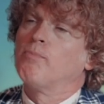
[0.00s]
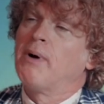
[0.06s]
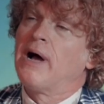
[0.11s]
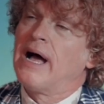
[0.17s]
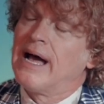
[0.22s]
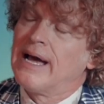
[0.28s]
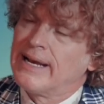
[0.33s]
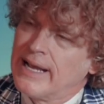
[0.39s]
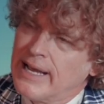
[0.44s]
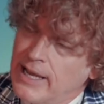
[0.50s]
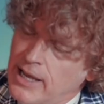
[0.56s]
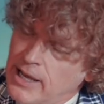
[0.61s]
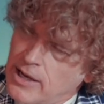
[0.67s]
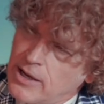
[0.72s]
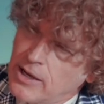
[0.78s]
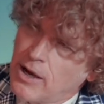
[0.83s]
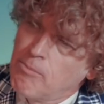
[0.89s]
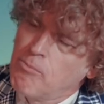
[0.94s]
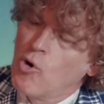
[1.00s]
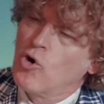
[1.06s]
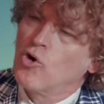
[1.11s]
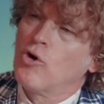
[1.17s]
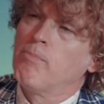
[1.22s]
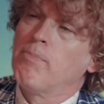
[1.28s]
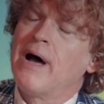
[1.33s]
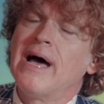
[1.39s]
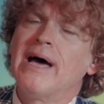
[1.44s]
body a
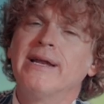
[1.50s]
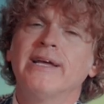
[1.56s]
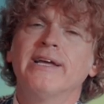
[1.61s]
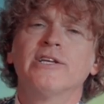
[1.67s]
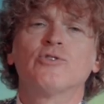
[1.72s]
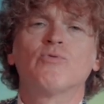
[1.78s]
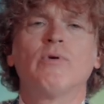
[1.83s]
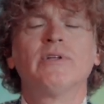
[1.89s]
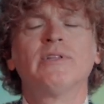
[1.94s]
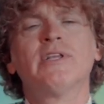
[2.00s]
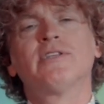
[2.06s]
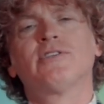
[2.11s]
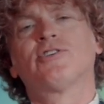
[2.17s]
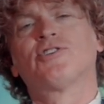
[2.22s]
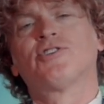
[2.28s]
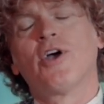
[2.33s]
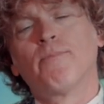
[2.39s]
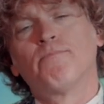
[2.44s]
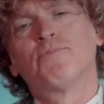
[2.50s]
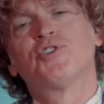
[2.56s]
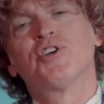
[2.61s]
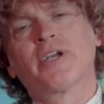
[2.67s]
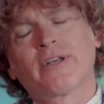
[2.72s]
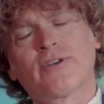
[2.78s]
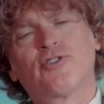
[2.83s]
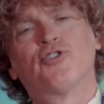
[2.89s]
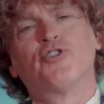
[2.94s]
mortal body is one that's
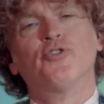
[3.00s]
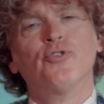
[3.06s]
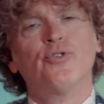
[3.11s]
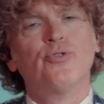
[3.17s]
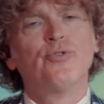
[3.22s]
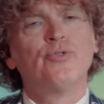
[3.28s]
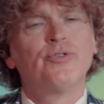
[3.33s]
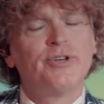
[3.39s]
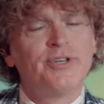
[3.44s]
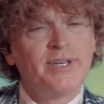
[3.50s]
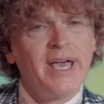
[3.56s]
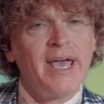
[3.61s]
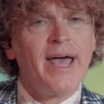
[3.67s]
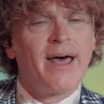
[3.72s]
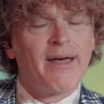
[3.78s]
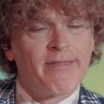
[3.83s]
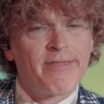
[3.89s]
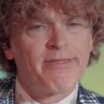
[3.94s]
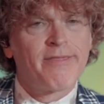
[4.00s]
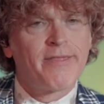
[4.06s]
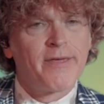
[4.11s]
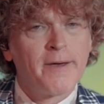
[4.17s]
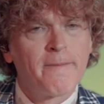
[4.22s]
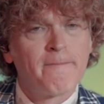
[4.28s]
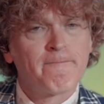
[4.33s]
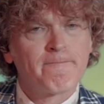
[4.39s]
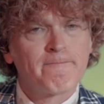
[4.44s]
subject to death
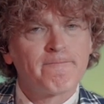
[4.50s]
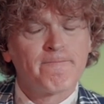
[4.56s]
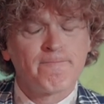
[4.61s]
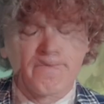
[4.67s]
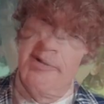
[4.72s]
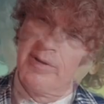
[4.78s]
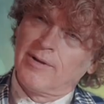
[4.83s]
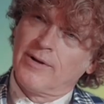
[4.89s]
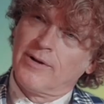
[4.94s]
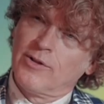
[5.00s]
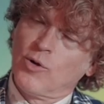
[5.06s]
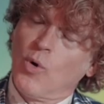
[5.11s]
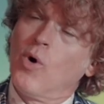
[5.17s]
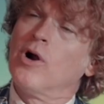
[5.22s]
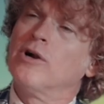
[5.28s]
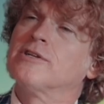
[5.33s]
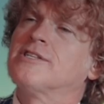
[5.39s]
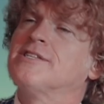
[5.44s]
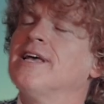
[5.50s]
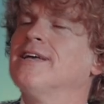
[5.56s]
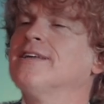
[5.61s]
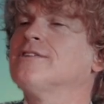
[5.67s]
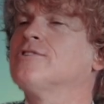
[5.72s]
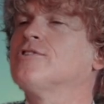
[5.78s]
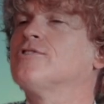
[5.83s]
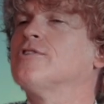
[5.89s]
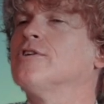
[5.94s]
mm -hmm. the word
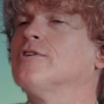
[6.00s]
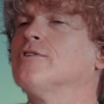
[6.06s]
says